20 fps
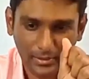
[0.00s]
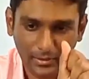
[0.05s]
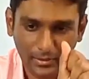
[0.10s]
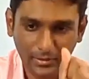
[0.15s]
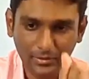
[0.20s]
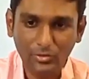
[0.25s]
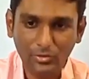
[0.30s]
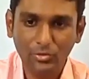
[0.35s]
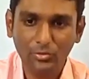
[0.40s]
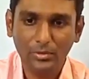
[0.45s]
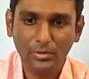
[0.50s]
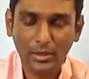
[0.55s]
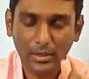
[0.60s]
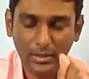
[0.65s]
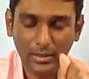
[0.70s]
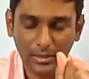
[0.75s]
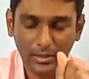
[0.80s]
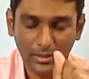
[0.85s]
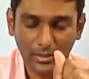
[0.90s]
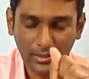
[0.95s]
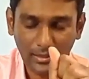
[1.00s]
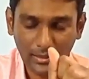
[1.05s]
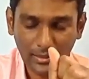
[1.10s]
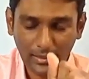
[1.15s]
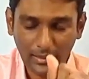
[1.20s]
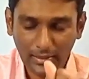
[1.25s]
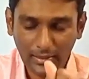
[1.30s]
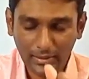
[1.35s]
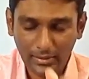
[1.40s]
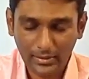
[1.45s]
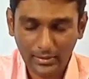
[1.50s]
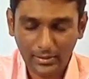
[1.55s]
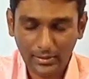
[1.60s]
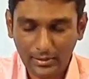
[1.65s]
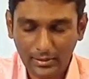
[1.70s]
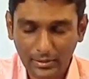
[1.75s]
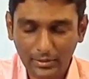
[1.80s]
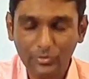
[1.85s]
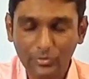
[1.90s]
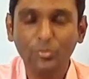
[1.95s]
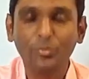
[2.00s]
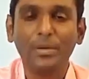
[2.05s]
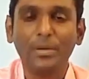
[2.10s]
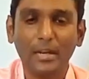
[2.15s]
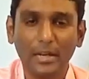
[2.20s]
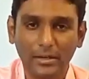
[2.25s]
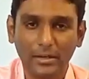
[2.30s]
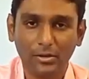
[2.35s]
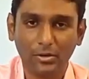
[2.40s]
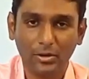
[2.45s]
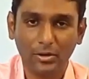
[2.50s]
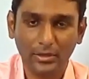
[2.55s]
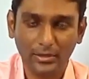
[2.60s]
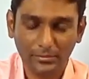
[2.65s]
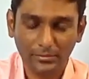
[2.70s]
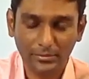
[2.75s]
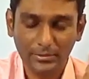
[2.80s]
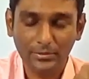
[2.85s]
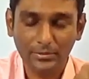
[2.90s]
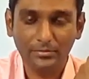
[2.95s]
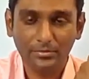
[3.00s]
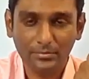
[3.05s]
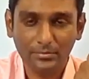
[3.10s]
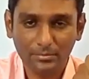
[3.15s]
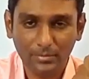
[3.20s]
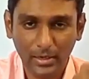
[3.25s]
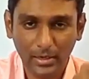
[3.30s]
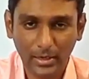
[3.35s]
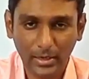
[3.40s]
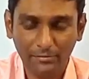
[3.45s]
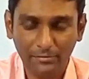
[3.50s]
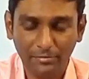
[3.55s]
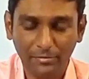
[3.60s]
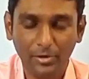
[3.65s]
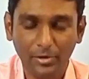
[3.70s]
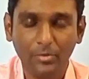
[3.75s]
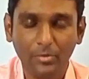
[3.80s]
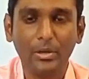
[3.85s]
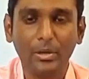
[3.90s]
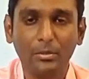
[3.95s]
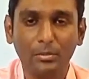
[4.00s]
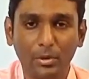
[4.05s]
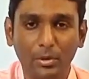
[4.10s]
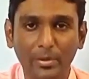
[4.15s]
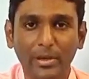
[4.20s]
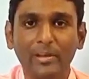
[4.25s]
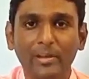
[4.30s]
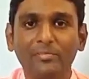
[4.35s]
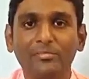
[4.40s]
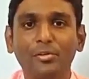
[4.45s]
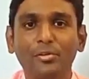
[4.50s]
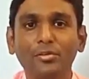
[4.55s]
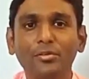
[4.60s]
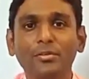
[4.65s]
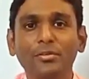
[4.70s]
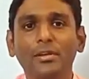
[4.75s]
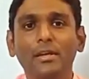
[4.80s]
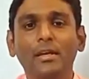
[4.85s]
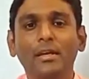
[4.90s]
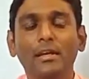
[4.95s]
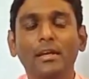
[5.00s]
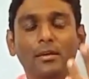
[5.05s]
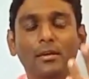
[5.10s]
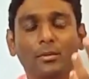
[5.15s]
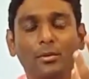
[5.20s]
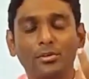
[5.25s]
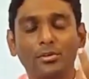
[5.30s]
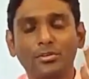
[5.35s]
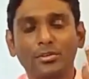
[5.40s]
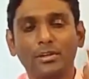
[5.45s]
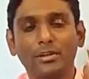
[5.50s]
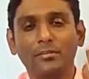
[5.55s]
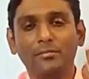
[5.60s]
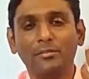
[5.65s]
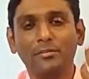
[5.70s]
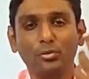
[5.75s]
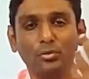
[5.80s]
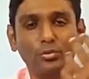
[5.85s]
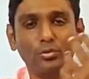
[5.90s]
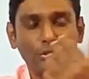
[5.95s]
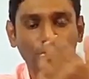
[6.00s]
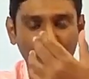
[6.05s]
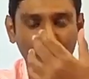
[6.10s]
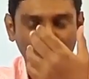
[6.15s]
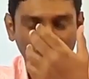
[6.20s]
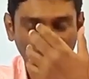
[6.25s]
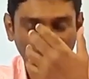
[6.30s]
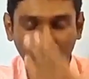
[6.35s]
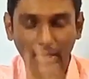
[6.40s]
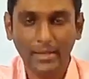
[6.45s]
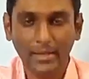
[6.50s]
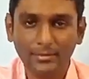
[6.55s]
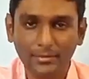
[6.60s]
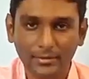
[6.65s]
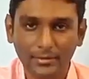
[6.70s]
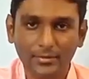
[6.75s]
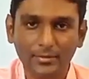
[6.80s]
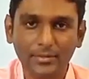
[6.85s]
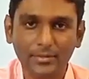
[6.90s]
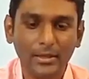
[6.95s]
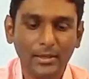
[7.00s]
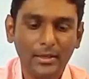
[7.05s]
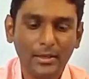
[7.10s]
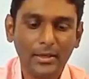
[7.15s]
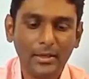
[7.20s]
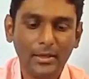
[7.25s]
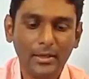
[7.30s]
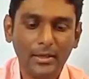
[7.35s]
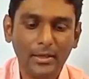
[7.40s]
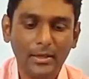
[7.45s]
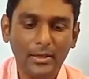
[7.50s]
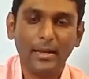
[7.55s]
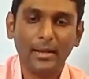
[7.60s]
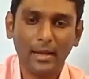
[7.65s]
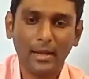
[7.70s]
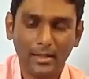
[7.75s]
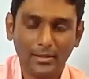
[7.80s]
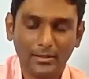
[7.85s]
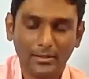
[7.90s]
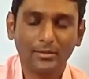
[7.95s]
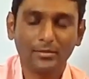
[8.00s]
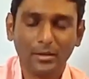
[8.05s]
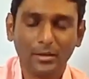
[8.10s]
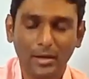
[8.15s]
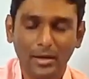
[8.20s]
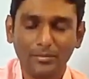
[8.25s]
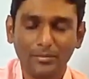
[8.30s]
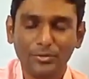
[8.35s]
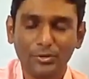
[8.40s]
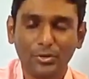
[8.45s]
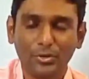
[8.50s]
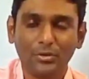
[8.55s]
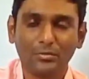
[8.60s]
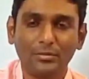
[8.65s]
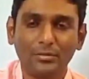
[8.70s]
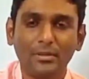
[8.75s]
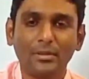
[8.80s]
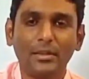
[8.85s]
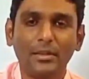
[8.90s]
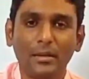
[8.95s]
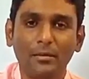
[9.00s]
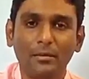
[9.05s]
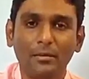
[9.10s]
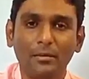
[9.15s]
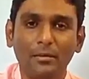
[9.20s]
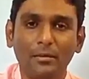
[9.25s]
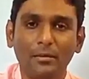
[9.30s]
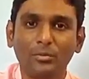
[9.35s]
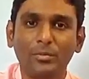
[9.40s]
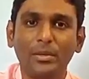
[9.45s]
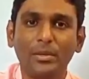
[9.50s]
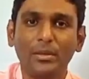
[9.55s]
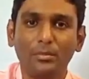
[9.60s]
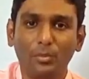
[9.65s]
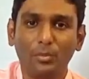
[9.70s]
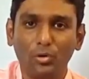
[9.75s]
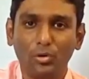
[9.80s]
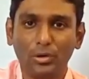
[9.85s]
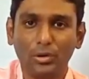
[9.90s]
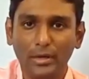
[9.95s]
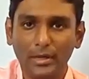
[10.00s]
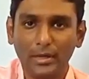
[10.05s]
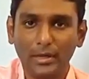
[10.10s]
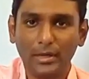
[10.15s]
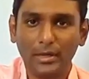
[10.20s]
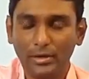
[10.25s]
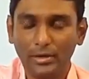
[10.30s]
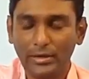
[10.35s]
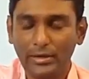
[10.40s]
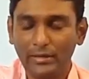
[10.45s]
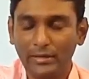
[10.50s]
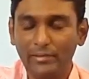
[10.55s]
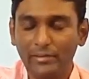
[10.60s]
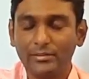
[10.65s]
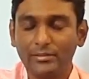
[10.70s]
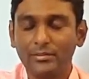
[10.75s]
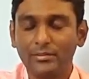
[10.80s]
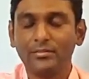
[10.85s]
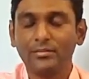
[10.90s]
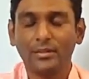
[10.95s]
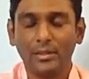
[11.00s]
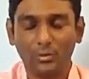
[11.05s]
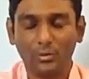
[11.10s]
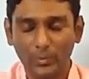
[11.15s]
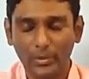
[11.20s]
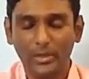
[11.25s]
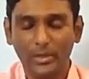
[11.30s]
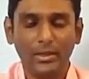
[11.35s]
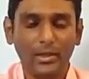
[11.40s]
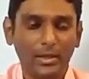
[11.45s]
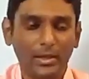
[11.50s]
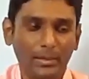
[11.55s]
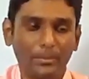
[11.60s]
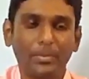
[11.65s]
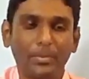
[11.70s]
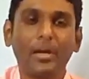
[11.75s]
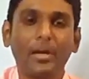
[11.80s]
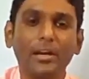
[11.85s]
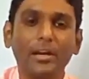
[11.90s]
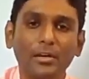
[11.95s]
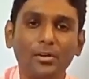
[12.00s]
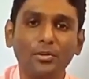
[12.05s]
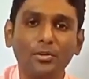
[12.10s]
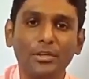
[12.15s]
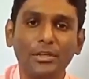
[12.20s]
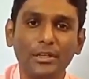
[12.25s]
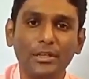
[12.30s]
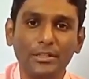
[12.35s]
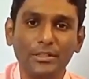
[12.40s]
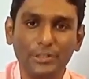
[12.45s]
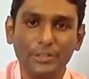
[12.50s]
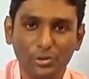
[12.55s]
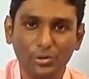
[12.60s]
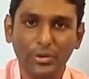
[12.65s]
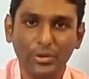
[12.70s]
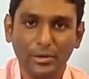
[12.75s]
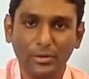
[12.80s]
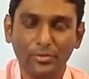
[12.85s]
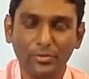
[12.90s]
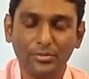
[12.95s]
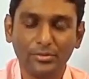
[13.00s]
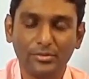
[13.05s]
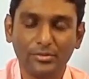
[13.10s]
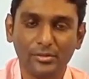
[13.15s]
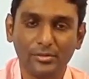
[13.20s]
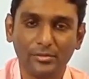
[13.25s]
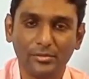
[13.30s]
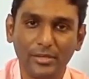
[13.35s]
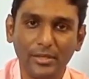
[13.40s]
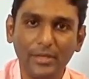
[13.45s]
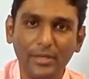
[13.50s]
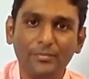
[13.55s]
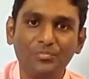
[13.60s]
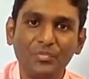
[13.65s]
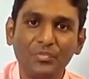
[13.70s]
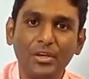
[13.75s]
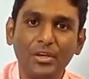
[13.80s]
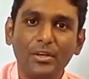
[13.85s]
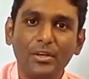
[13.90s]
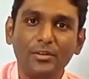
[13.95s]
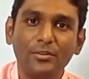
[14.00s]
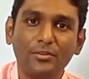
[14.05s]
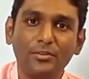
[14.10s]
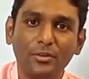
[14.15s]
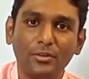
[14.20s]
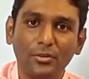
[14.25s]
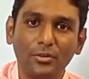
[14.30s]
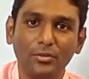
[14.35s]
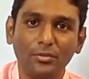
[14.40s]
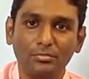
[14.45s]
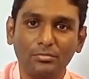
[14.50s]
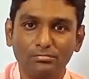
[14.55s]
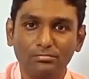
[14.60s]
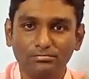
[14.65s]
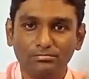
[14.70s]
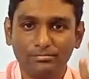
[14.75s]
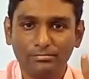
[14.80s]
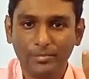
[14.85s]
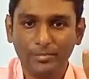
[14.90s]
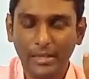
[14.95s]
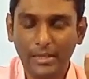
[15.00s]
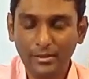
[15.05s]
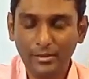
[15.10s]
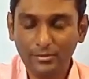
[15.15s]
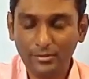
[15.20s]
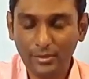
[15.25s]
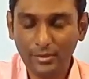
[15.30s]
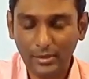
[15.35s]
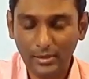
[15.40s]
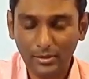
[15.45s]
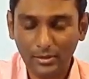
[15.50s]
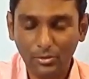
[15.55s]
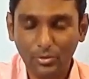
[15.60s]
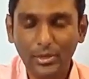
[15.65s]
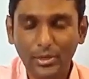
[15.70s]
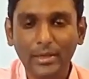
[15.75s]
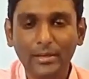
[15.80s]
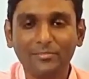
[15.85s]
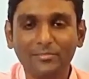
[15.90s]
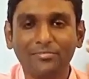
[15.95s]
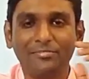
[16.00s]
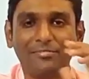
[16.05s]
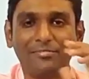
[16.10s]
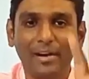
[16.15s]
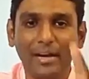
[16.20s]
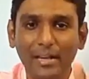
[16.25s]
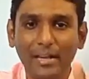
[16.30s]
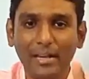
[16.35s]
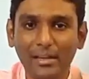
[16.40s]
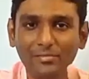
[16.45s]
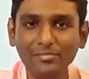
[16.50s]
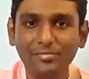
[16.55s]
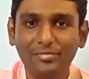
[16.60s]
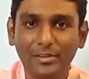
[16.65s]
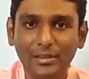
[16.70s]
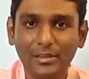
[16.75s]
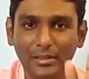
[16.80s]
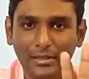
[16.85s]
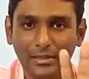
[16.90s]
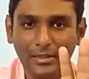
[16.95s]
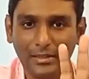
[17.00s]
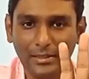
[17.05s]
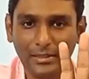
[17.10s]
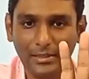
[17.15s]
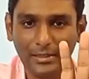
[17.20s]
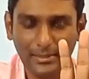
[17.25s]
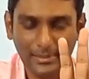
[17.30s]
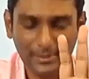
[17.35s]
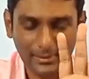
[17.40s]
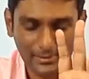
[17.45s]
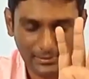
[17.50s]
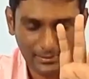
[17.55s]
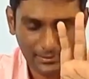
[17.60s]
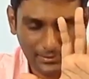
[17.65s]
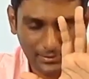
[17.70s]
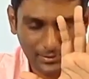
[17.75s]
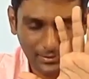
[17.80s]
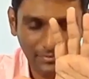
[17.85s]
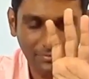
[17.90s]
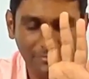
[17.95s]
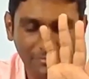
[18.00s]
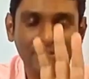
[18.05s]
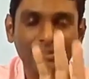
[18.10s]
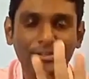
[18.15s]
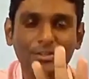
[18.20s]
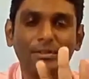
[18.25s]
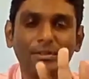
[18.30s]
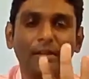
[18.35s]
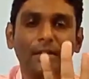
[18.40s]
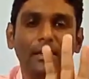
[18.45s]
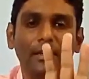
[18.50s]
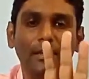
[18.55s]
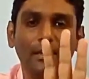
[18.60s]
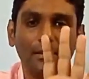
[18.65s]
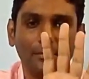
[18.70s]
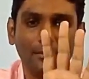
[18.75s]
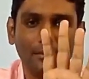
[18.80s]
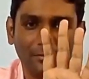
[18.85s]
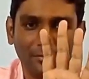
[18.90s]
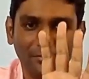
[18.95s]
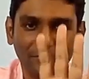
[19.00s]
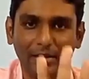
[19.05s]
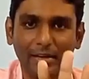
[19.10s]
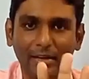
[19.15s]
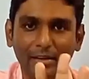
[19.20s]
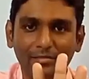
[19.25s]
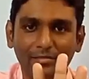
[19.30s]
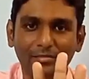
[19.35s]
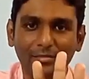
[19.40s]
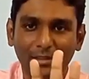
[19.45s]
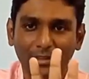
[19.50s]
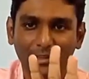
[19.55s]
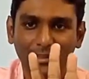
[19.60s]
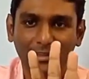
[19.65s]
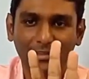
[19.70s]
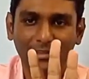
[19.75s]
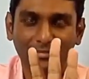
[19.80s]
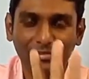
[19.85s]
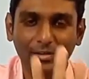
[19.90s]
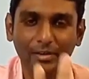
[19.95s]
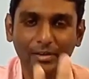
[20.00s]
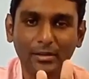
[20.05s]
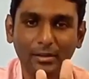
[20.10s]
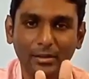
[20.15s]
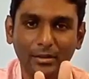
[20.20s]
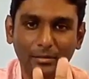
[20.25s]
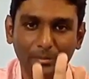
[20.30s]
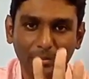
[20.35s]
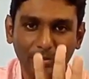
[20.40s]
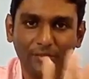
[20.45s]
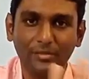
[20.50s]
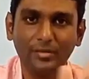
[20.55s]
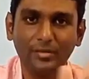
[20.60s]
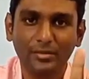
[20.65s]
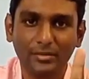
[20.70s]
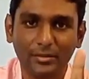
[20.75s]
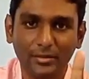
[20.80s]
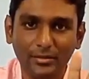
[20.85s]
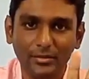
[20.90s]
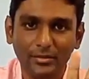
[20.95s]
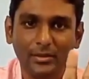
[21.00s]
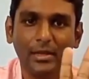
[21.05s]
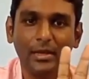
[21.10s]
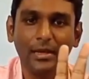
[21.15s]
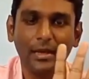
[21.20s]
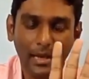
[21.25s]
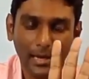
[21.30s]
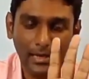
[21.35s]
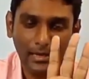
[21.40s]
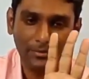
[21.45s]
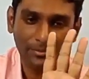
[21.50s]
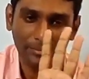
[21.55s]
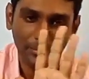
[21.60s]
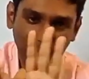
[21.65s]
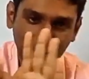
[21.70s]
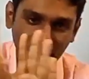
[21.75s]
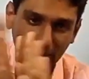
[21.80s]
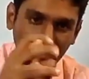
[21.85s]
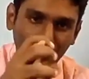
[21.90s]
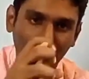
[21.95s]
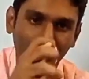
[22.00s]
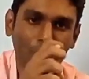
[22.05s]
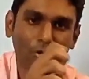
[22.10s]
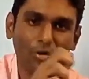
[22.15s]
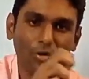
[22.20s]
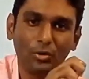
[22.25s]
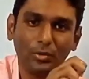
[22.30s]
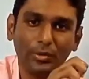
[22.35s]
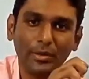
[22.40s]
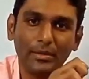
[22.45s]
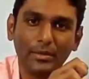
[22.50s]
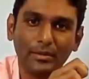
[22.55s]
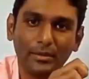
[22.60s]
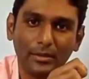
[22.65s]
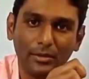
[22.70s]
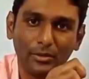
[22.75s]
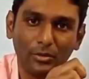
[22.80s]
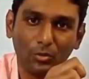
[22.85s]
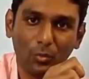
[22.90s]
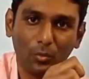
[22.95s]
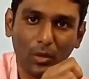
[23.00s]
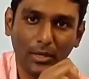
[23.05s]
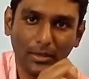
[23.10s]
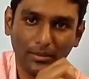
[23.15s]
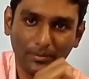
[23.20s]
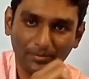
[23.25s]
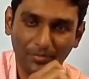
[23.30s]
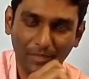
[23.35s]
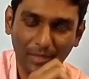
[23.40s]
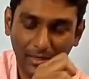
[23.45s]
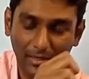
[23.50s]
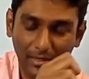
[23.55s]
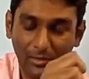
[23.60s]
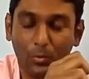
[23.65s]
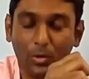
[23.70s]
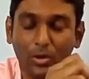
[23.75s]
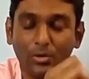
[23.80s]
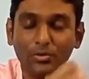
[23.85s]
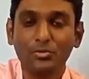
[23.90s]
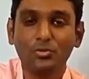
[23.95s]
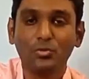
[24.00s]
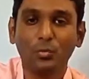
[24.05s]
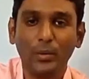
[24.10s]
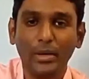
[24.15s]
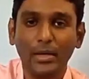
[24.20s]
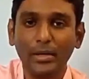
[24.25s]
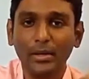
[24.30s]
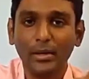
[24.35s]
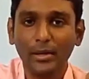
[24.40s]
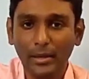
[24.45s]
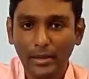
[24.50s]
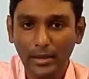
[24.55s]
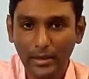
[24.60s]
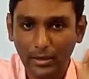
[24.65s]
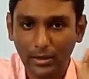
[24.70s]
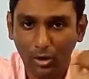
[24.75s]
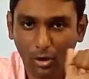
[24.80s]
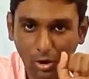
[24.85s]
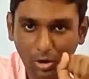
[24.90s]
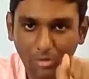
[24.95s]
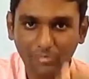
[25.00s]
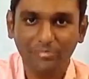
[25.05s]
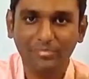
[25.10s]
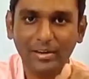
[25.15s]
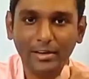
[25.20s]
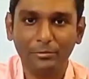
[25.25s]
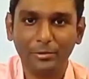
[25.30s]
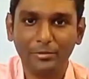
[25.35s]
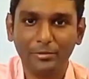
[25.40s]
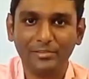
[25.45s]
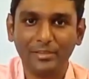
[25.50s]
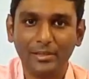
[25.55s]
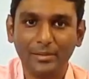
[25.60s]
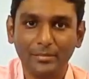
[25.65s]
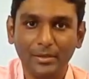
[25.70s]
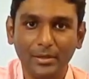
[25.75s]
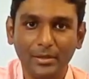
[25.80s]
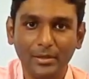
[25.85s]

consume uh, consumer electronics, which is affordable mobile phones. He wants to give you Jio glasses and other. I'm sure there will also be more electronic devices that will plug into the Jio ecosystem, right? So he's looking at five conventionally five different businesses and he's bringing them all together into one and he wants to win in all five of them,